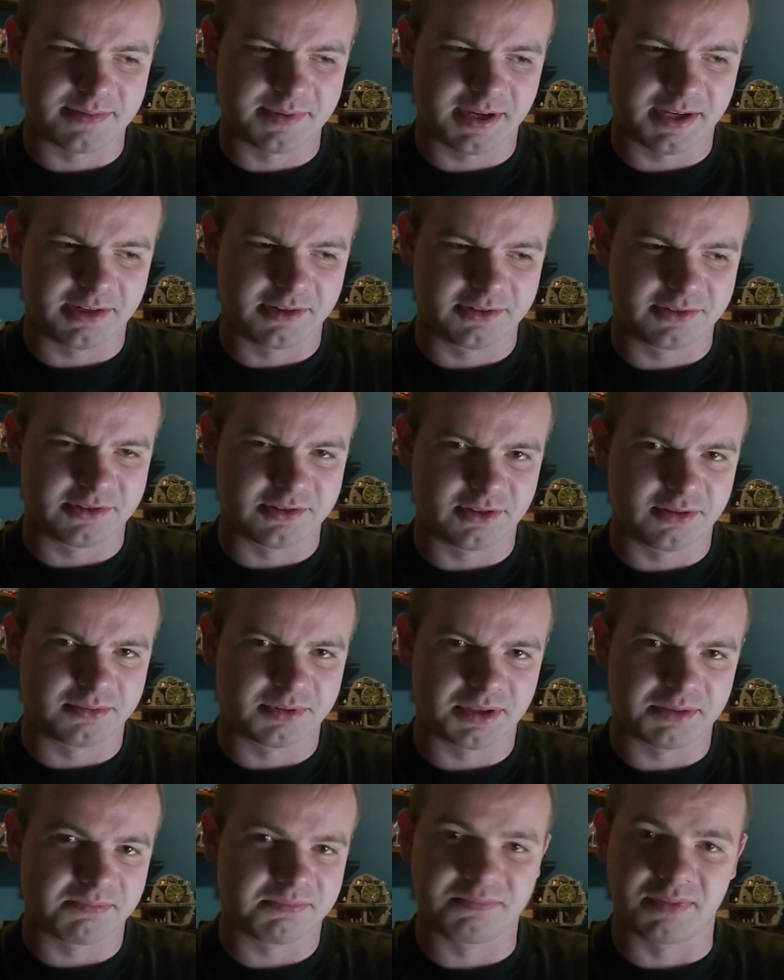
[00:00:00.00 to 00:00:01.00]
but I just don't
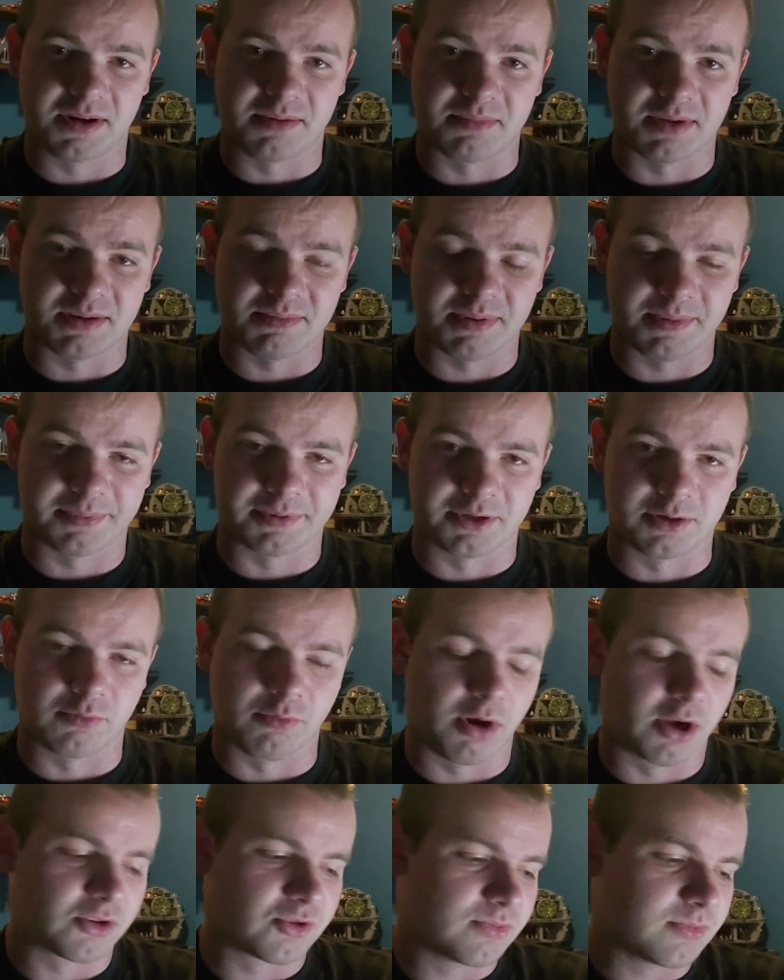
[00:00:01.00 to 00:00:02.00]
think very many people are going
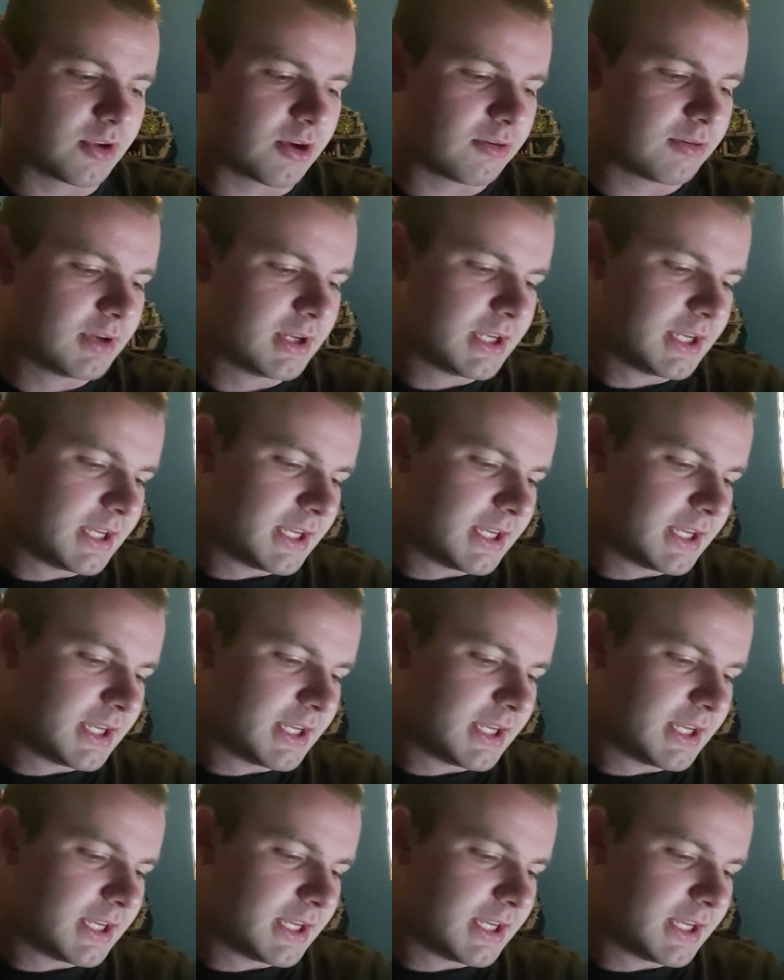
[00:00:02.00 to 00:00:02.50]
to watch them, though.